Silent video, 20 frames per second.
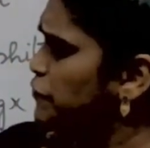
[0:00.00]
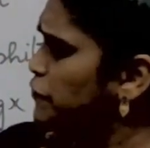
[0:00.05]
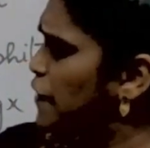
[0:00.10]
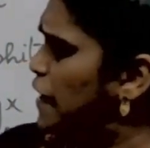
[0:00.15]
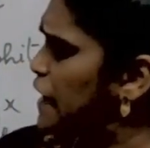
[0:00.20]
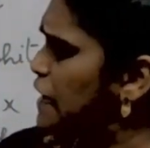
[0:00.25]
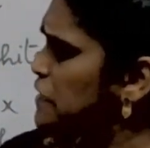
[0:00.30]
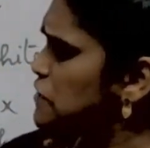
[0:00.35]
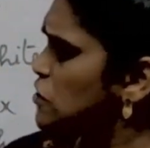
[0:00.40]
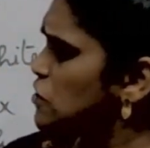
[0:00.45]

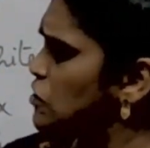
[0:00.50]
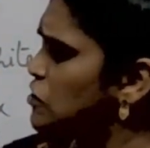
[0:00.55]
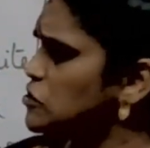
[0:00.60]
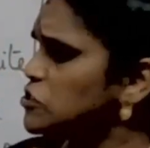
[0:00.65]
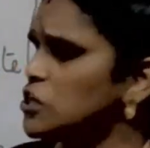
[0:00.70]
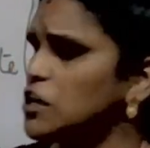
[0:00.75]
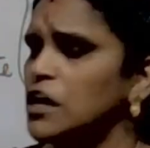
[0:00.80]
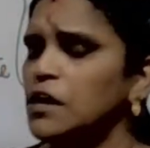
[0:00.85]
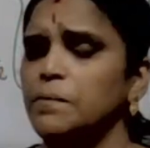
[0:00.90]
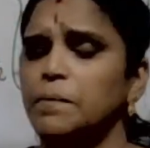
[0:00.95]
Fehling solution,
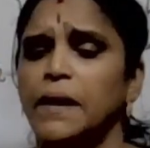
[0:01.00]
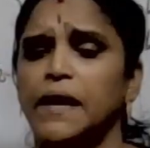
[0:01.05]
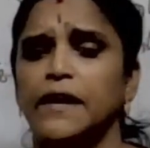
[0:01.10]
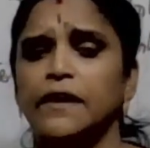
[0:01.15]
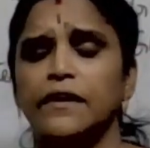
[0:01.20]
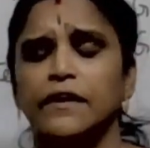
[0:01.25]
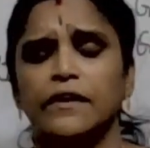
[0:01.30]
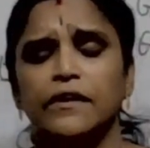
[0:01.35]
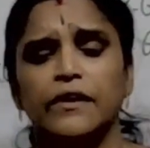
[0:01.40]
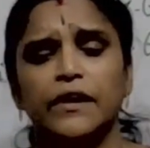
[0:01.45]
and
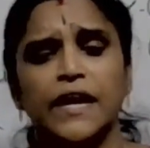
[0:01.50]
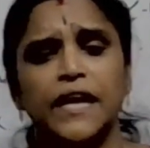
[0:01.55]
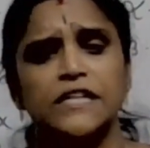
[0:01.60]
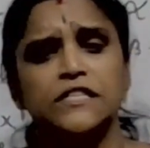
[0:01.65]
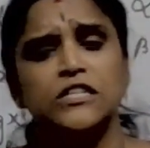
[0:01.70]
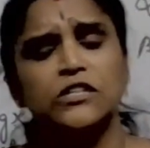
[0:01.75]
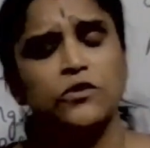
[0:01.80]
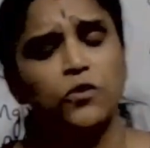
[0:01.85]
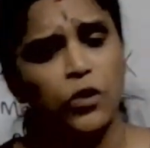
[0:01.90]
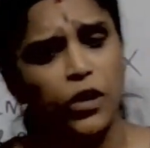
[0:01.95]
Benedict
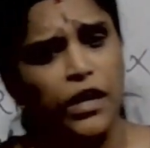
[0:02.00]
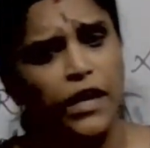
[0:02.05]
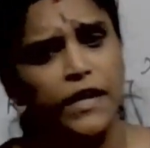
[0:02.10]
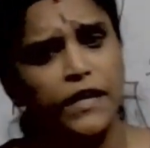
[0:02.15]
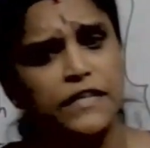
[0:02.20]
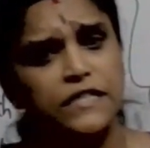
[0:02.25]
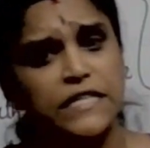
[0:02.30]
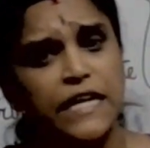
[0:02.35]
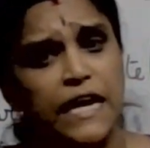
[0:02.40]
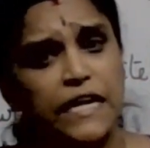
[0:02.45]
reagent. Only it
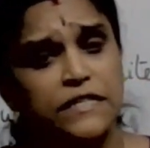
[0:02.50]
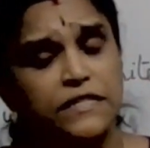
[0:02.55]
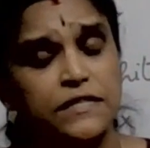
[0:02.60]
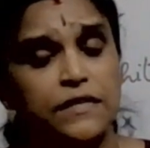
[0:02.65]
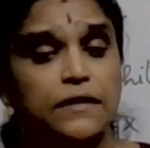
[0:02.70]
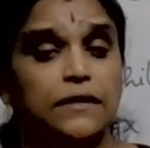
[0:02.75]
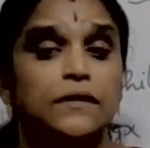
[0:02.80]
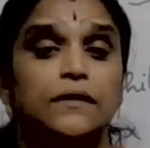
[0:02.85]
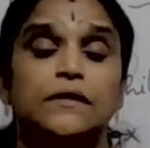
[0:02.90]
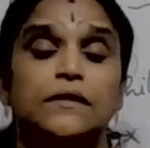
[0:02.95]
is
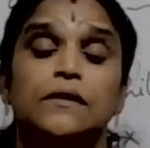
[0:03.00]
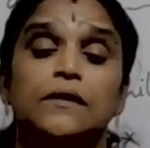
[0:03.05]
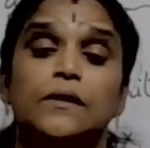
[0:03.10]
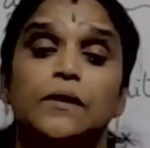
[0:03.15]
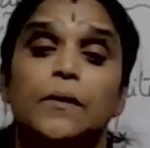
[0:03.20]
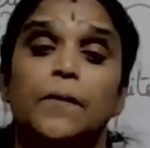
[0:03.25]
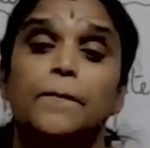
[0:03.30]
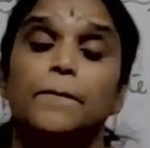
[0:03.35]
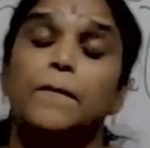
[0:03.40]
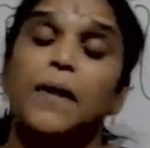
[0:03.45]
answer.
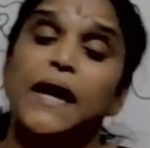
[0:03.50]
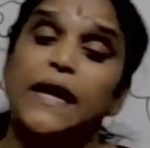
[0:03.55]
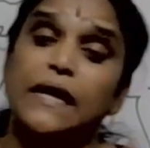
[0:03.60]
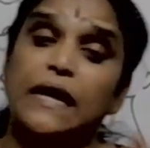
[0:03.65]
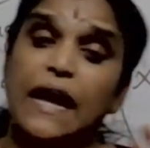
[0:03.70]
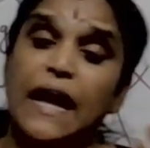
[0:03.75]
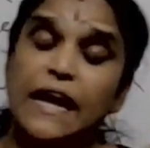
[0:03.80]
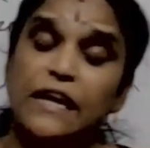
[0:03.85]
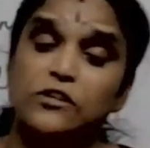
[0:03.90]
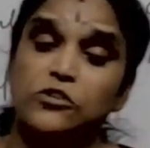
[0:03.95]
But
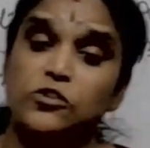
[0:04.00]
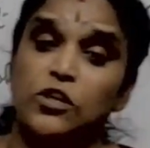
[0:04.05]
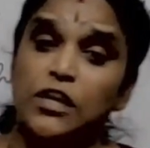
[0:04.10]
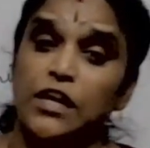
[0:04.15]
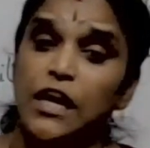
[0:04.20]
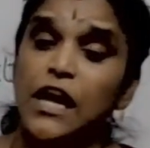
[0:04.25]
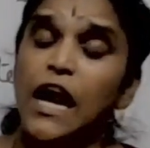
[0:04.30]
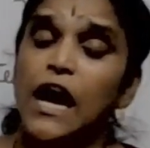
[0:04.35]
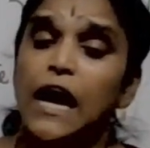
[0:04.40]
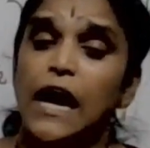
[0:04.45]
actually,
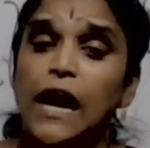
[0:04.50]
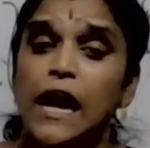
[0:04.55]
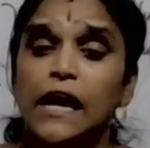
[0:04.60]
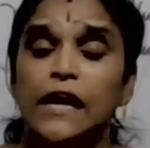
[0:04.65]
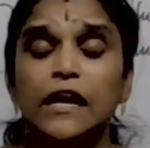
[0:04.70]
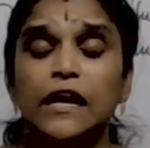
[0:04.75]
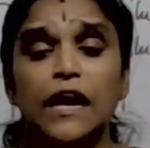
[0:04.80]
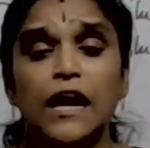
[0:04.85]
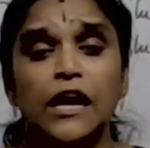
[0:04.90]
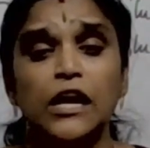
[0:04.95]

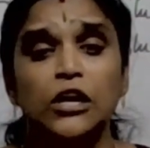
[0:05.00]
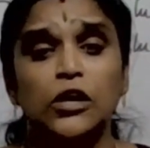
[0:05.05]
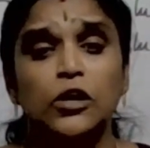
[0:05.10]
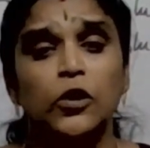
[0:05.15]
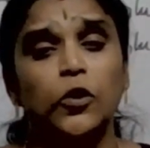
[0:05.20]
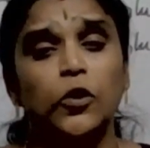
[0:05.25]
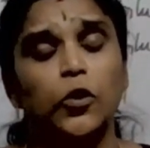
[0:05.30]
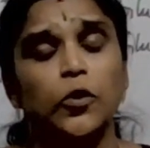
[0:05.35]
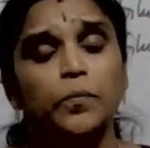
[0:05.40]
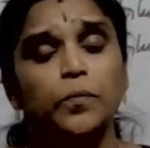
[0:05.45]
aldehyde
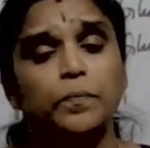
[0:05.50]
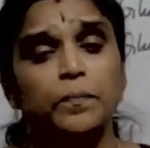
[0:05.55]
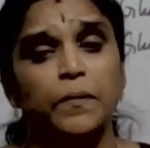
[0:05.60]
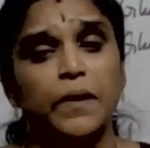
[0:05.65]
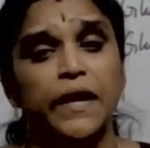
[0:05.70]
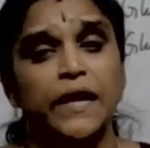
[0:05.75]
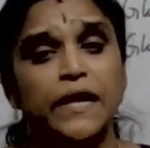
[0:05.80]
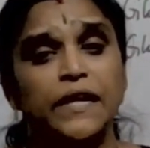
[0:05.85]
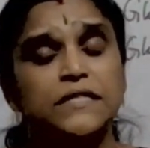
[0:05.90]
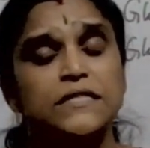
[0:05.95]
group
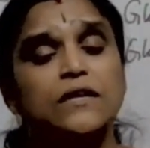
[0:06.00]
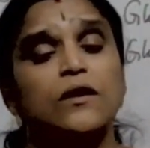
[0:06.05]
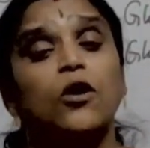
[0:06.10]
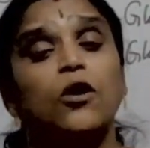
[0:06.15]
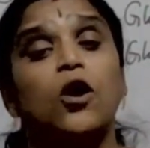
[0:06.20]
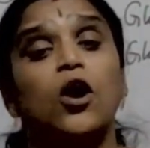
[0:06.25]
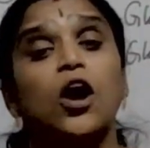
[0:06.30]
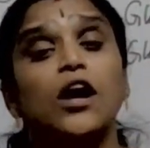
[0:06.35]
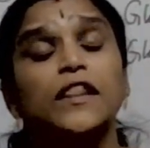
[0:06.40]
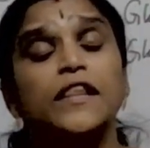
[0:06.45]
means
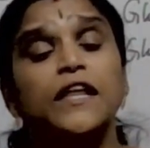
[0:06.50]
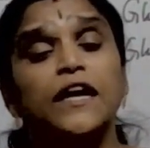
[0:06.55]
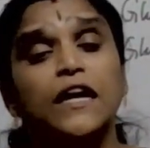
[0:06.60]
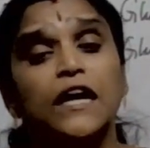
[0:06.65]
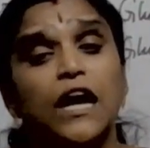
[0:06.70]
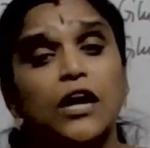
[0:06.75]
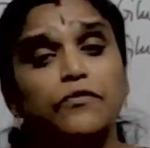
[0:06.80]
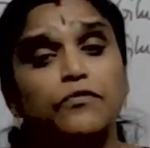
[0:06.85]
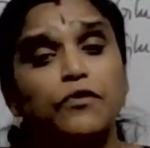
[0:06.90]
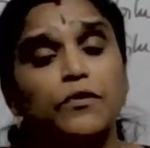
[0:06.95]
all the
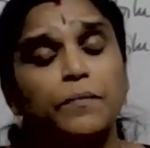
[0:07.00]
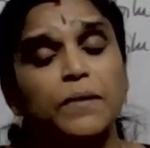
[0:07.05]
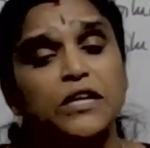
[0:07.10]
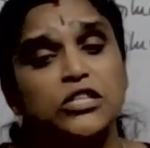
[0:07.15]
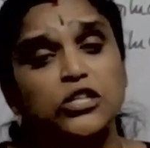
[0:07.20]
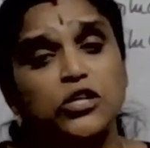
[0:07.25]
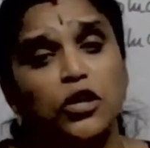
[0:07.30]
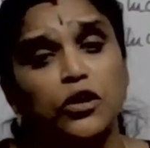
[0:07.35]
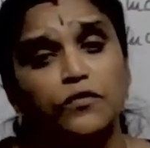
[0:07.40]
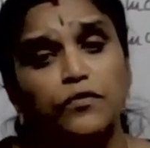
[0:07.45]

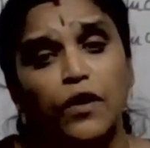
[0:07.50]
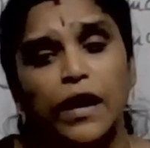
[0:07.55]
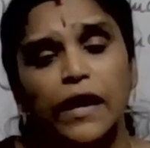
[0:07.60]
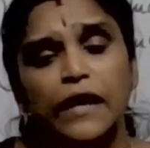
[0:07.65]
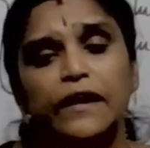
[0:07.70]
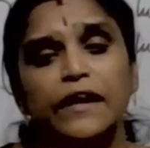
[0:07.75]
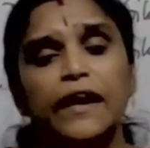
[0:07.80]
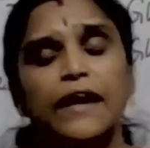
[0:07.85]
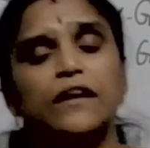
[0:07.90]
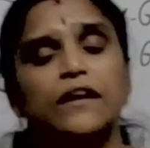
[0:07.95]
confirmation of
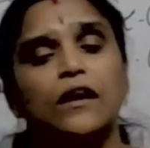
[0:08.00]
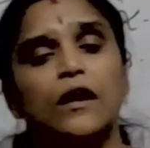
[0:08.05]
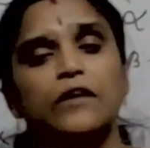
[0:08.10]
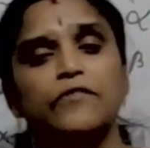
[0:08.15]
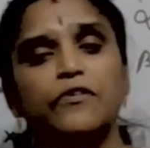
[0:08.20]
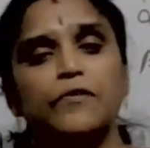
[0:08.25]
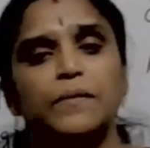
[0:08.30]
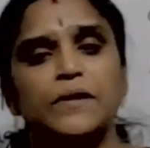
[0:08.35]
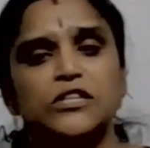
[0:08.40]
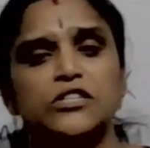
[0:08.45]
aldehyde
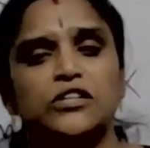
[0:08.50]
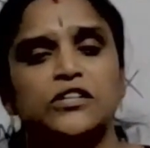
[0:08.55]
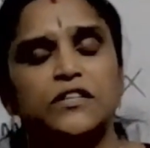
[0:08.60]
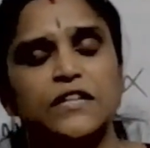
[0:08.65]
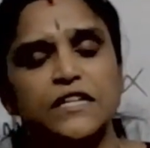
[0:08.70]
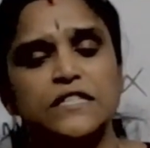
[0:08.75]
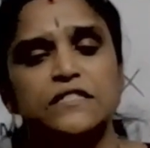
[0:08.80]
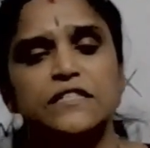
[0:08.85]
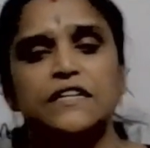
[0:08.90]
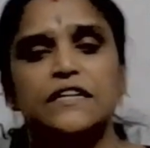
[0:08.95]
confirmation
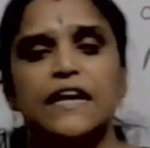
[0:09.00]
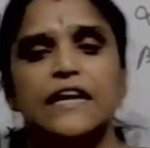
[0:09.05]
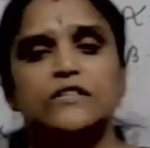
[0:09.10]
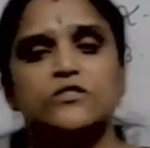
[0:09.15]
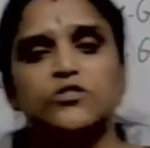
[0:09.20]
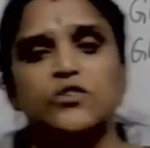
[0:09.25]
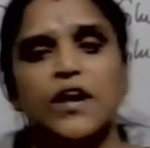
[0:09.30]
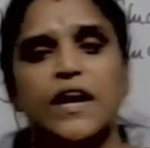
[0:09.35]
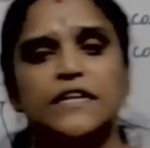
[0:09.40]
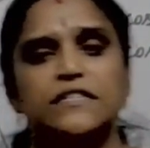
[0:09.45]
test it has
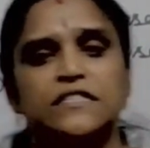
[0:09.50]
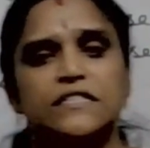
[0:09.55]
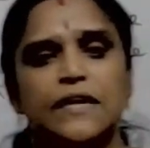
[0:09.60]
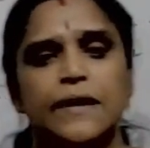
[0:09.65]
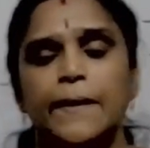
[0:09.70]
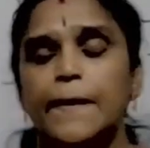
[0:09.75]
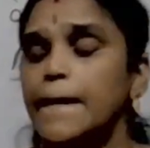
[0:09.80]
to answer.